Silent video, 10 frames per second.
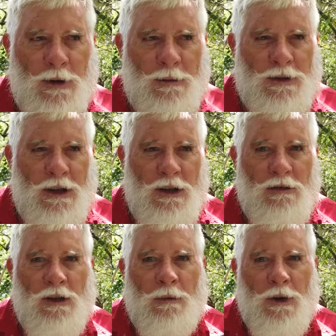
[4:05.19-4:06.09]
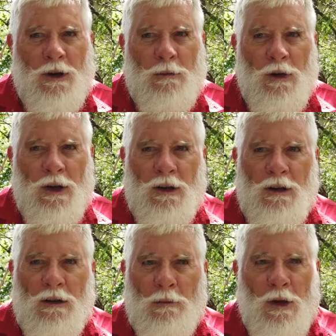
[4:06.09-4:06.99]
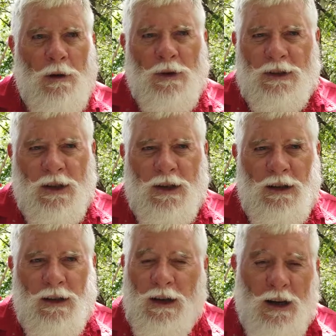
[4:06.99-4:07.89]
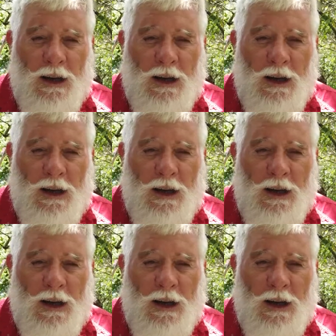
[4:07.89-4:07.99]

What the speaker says: People say you run a motorbike, the motorbike's going to kill you.